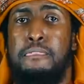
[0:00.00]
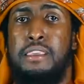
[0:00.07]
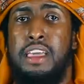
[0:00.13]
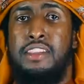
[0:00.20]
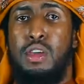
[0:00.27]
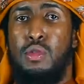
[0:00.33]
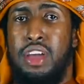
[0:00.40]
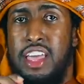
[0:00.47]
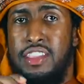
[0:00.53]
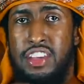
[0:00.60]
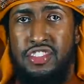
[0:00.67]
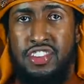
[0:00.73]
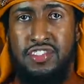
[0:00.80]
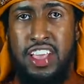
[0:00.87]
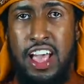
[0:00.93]
And they will get the
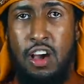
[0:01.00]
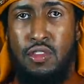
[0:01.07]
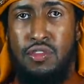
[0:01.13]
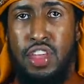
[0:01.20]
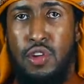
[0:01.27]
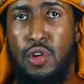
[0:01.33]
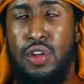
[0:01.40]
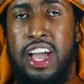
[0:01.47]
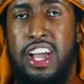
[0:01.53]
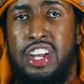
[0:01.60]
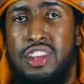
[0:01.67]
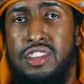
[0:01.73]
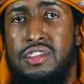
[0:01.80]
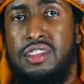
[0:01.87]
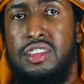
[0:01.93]
jaza of their own
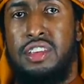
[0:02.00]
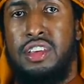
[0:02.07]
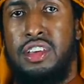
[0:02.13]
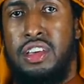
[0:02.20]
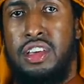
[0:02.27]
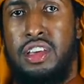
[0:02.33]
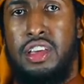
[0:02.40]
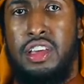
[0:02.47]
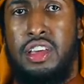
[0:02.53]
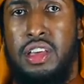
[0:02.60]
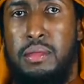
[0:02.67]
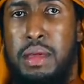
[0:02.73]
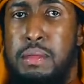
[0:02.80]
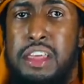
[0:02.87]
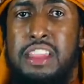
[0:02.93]
actions.
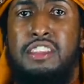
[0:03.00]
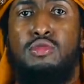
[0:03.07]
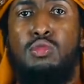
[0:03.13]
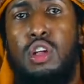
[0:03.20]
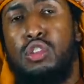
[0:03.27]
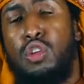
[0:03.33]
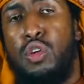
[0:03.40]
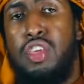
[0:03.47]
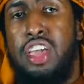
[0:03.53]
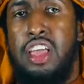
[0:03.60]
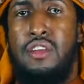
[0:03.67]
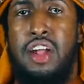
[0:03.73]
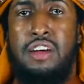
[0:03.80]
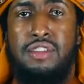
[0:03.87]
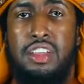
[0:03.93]
Maybe in this world or the
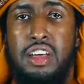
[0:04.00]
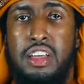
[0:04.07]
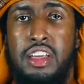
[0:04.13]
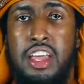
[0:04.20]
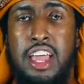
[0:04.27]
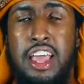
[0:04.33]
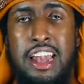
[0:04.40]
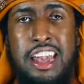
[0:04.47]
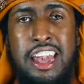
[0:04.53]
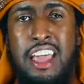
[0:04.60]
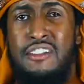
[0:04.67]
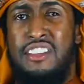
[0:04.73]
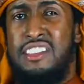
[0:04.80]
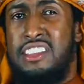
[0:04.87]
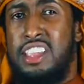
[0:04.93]
hereafter.
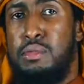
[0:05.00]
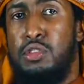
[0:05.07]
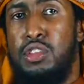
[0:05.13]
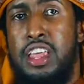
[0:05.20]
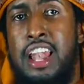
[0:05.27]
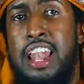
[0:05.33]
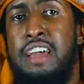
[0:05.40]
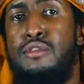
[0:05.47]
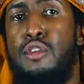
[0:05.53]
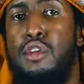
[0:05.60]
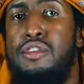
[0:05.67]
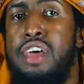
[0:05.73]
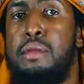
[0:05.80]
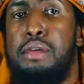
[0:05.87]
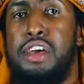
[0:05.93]
Never stoop to the level
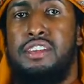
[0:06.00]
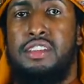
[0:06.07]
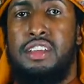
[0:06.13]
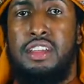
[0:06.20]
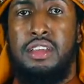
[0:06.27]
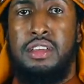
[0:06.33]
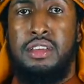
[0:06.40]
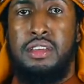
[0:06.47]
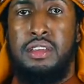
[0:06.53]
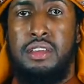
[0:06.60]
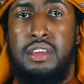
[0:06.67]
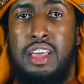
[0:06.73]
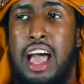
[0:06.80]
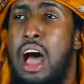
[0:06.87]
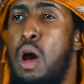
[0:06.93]
of that person.
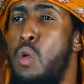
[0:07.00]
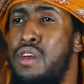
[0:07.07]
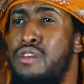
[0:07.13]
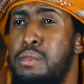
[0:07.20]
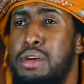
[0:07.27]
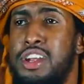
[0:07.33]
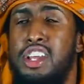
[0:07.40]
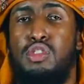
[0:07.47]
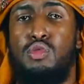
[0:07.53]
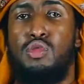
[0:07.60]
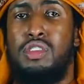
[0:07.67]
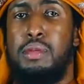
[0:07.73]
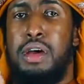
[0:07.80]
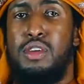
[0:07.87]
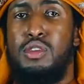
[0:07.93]
However much he
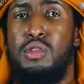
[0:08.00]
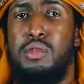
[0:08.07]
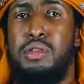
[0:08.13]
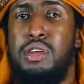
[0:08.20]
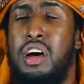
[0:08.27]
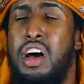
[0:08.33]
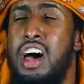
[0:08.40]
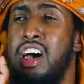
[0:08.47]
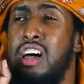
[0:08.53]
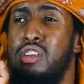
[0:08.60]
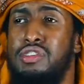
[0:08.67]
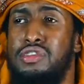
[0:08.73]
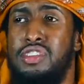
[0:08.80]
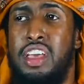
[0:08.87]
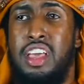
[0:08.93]
talks about you and
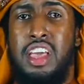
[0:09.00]
hurls